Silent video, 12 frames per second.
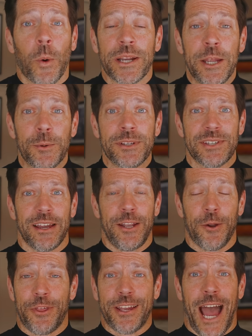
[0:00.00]
Or he was,
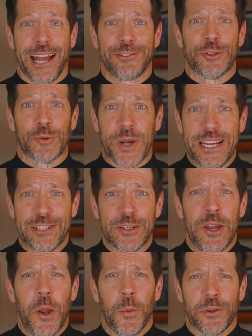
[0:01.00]
you know, the God's grace